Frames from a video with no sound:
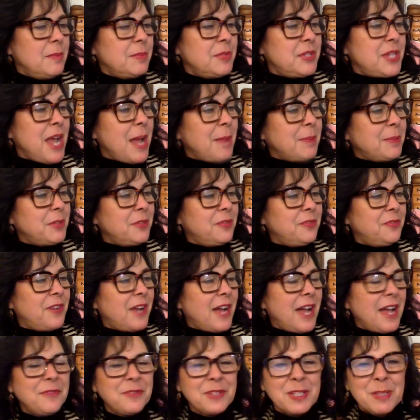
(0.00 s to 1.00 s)
Chapter
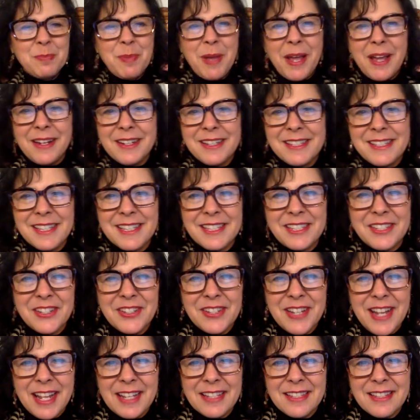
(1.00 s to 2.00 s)
5 was by our sister
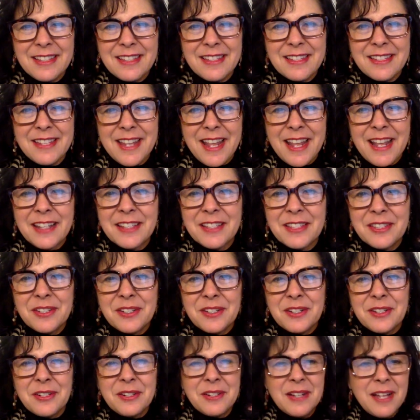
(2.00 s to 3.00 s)
Nancy
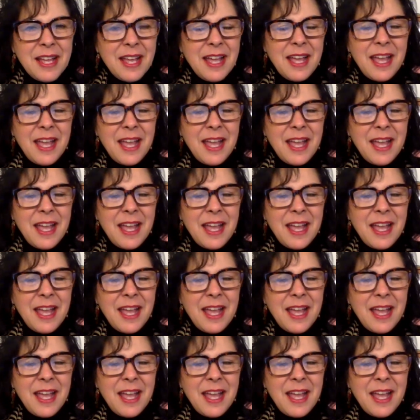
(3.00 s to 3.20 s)
Stanso